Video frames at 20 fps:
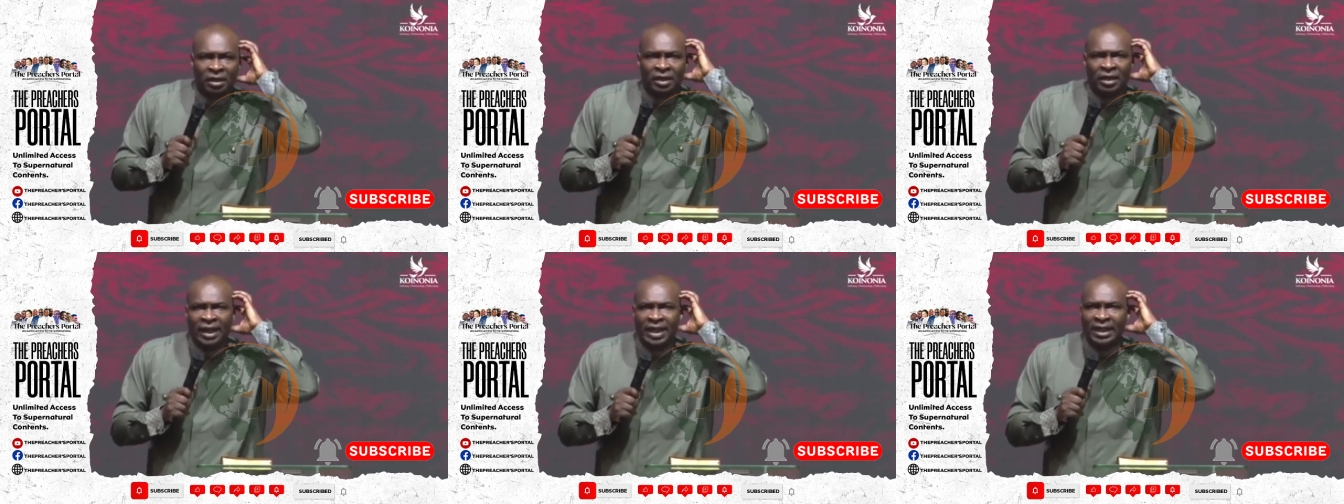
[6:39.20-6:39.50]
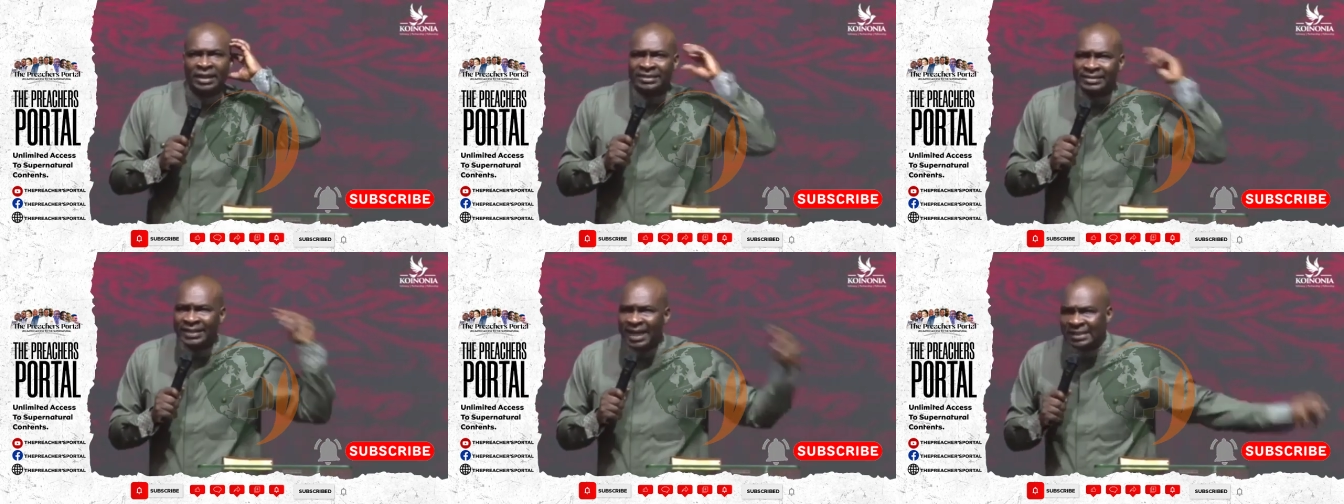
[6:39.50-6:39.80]

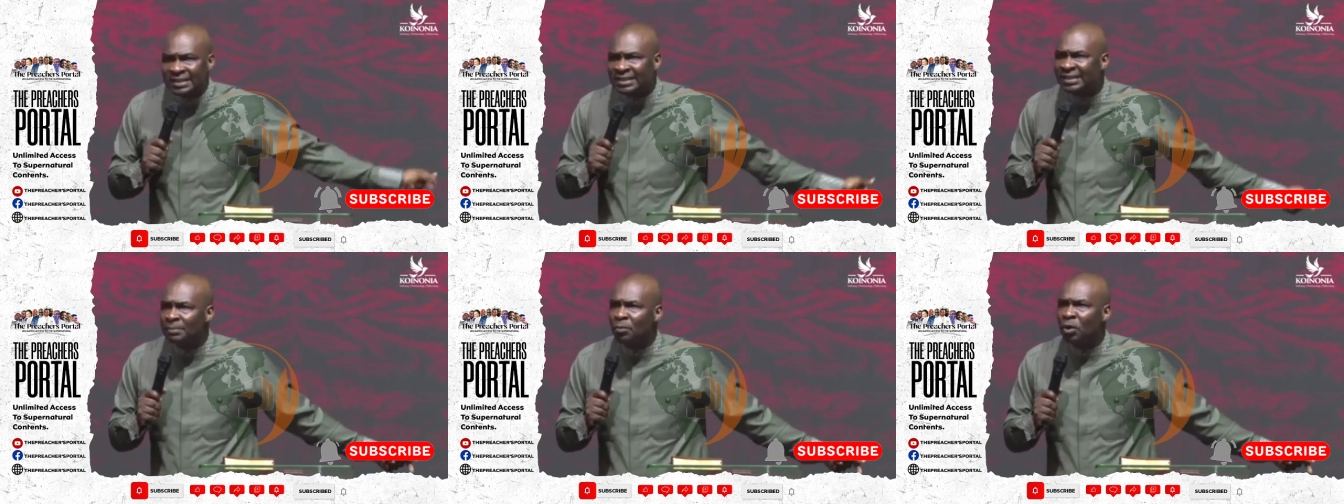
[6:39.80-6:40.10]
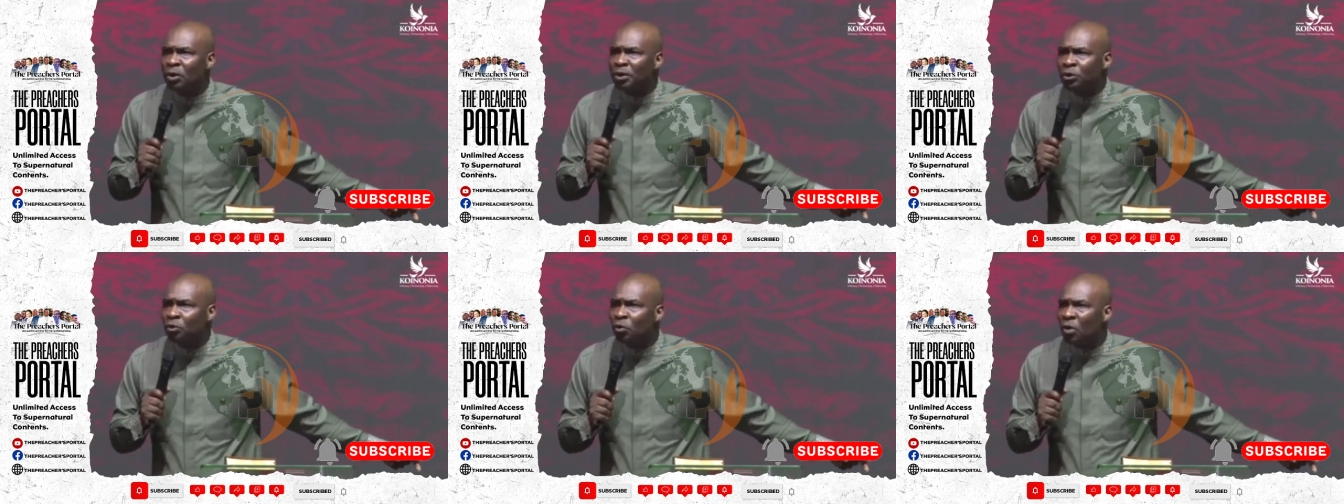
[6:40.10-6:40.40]
a
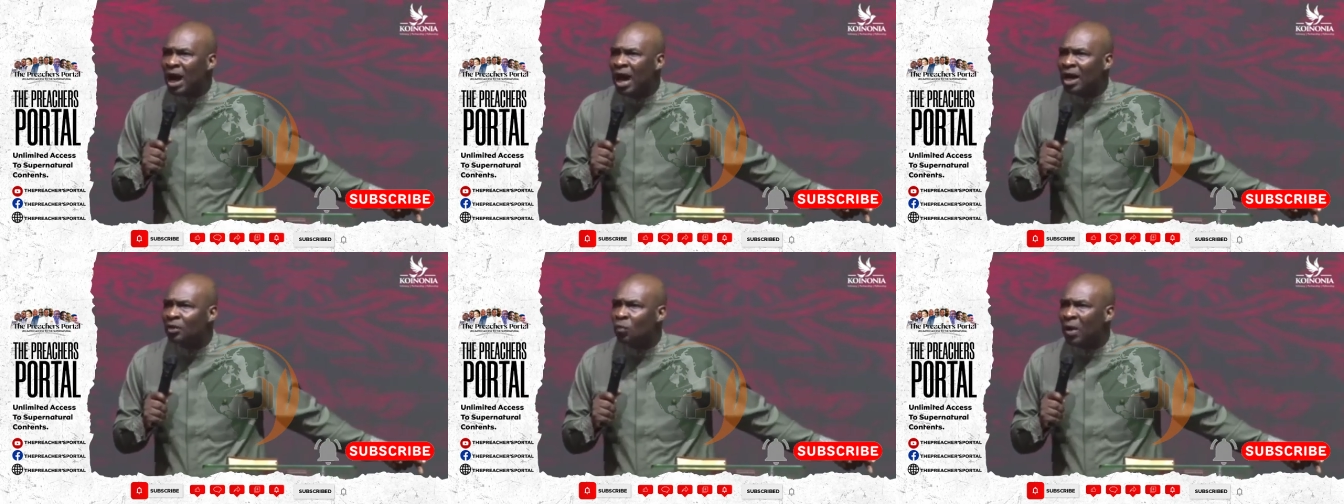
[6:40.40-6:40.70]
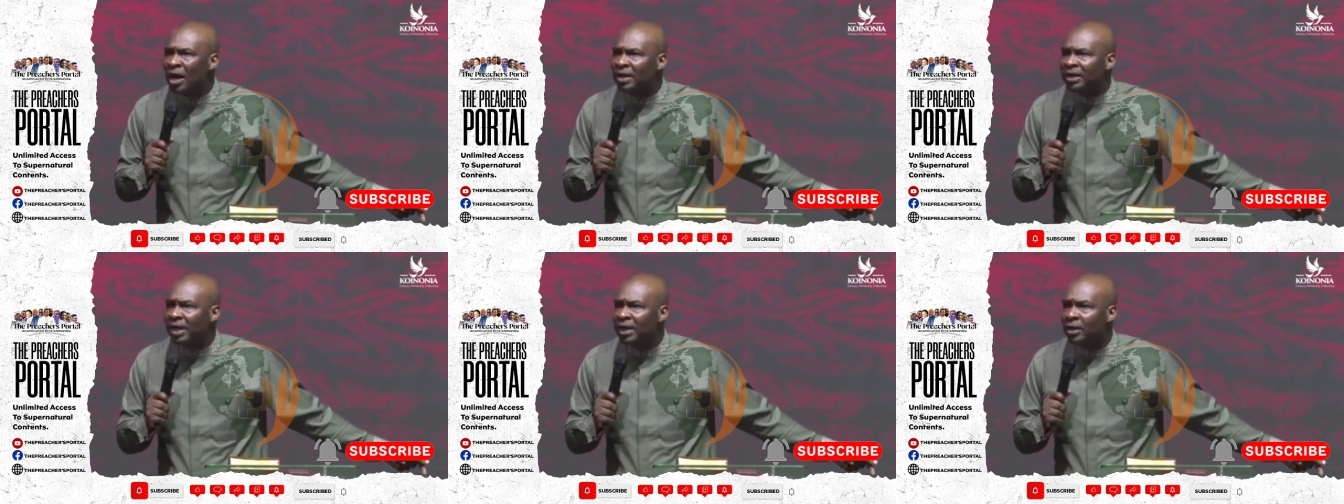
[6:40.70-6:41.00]
testimony you had
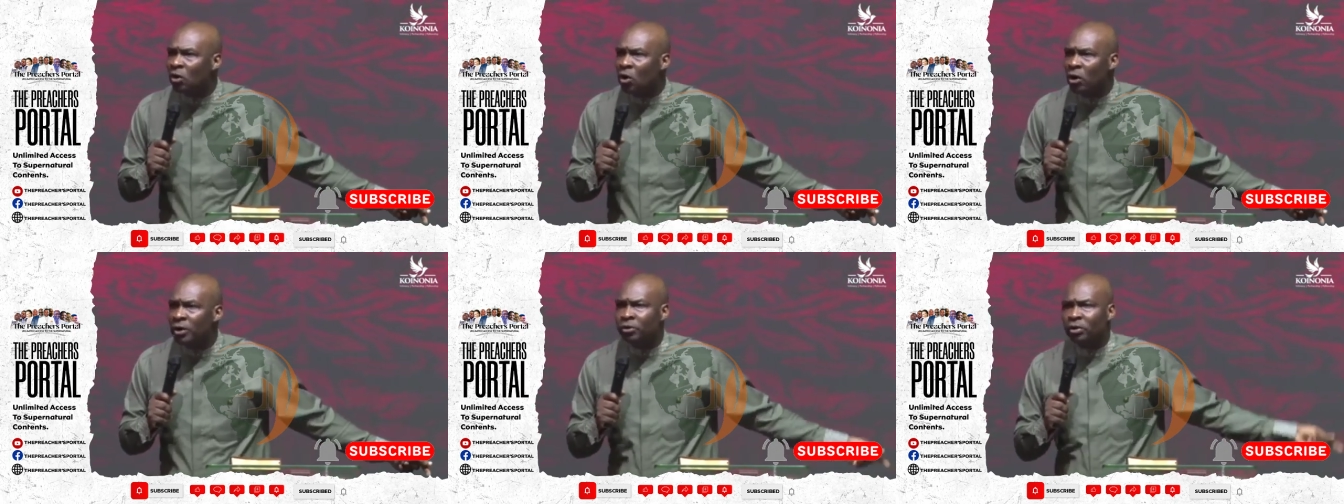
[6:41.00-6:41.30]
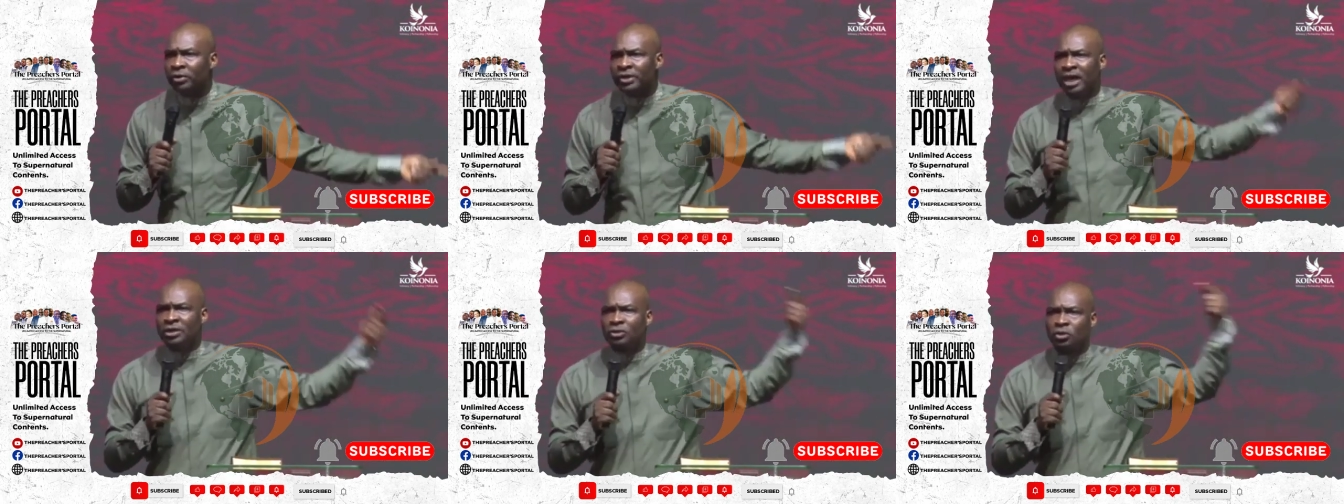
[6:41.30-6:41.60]
one day in
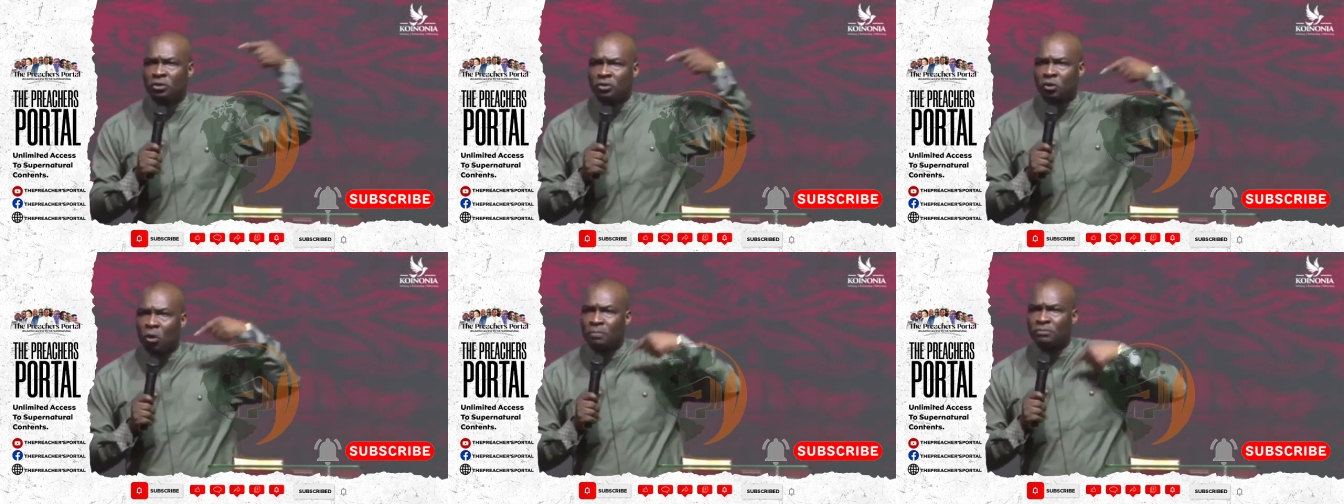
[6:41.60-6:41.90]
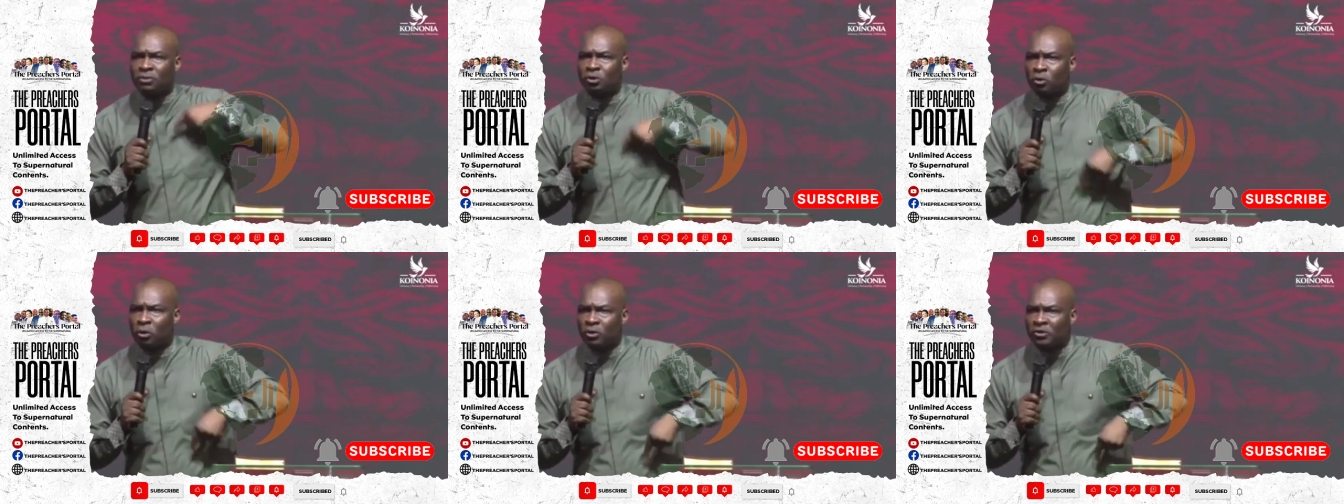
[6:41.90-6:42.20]
koinonia just
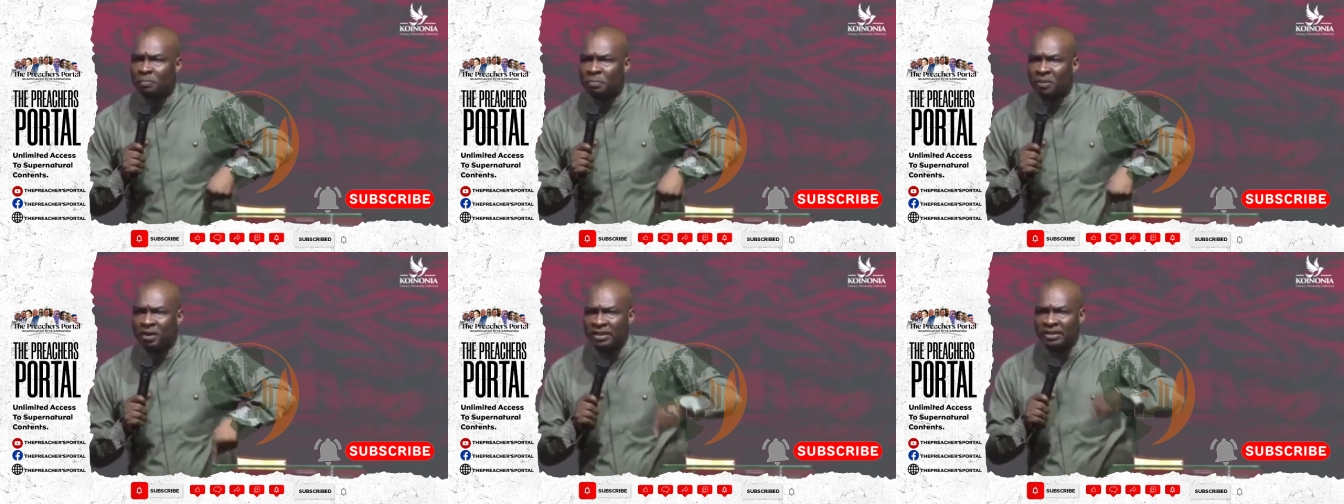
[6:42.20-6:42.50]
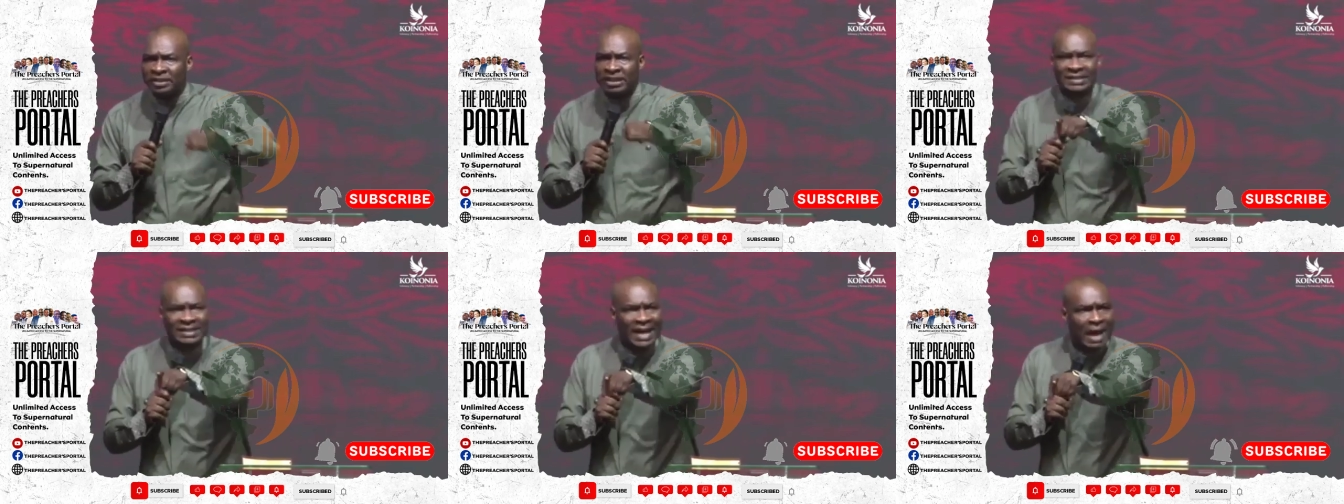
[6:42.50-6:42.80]
comes to your
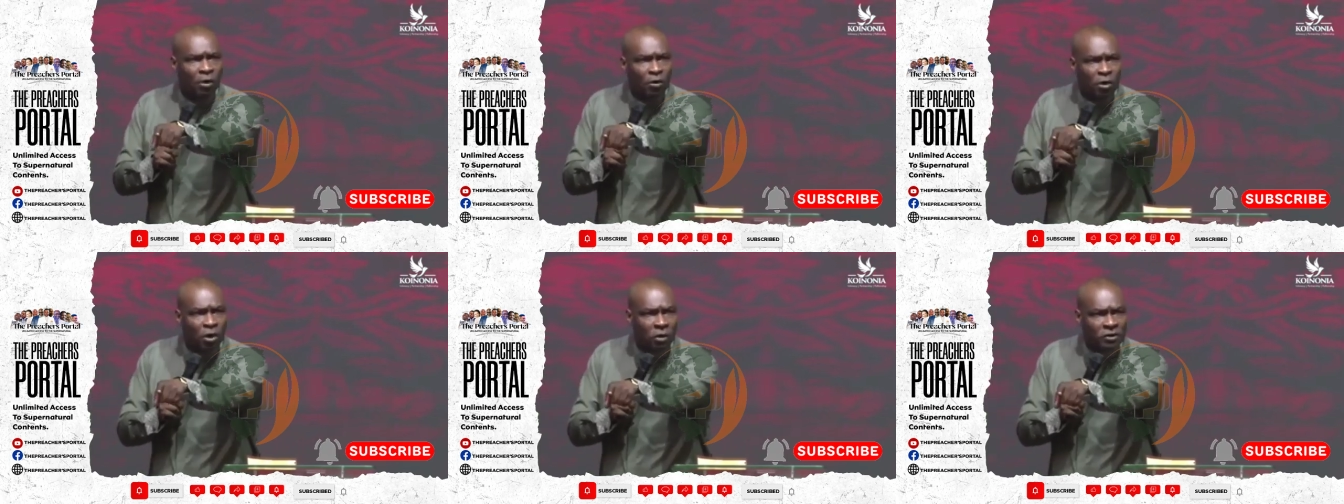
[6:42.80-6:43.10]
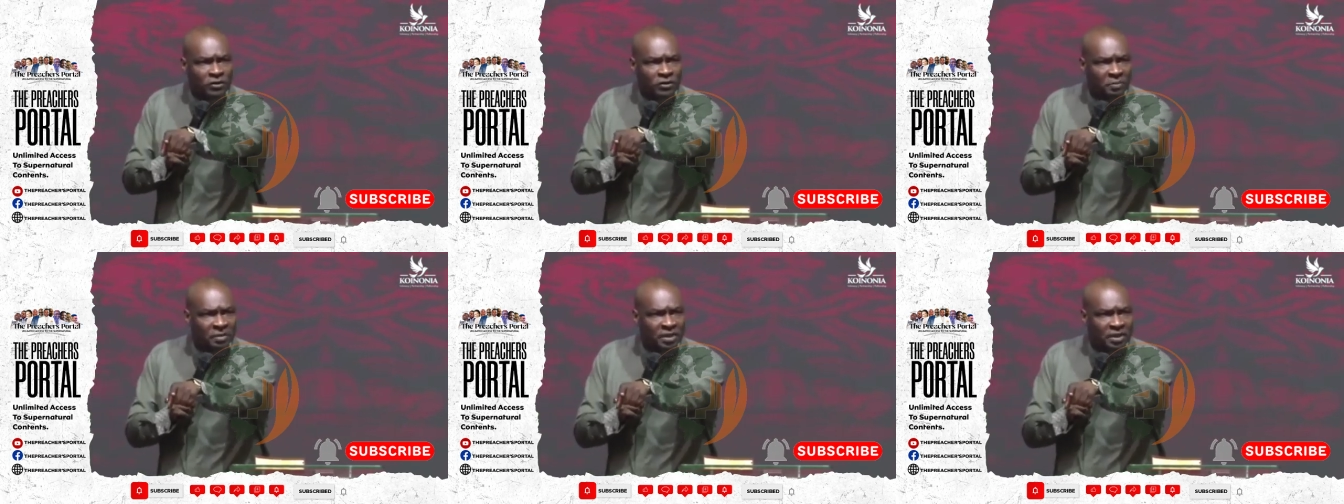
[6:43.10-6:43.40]
spirit is how
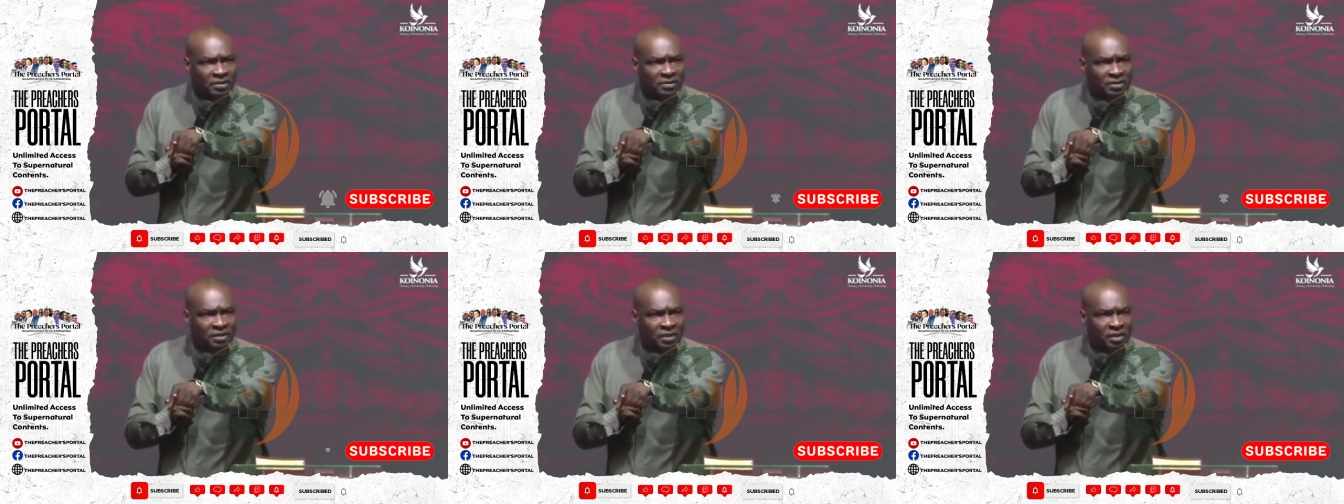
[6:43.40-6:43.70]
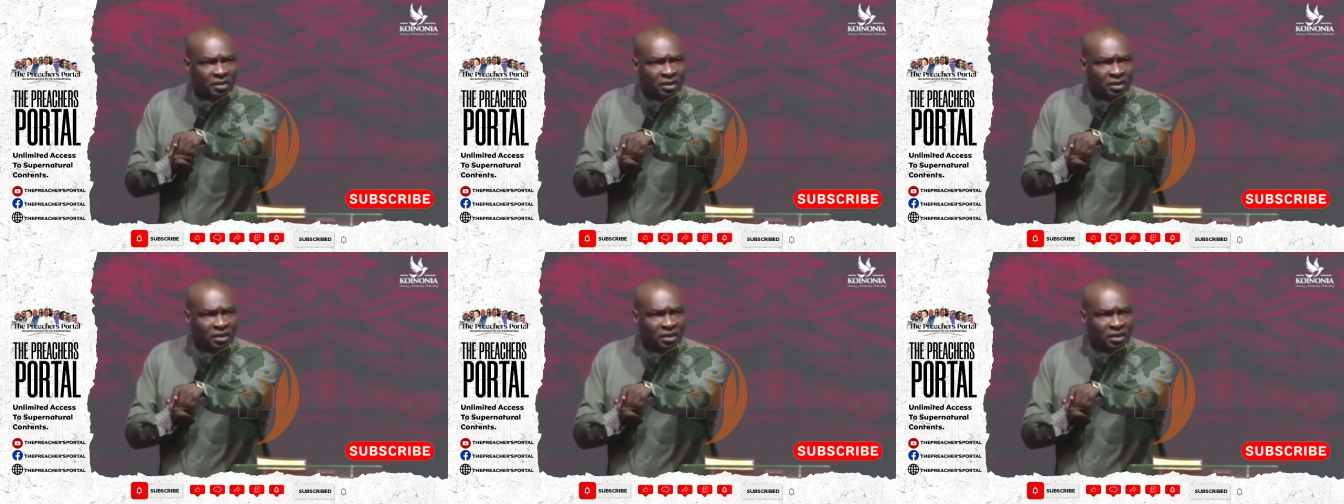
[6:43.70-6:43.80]
god speaks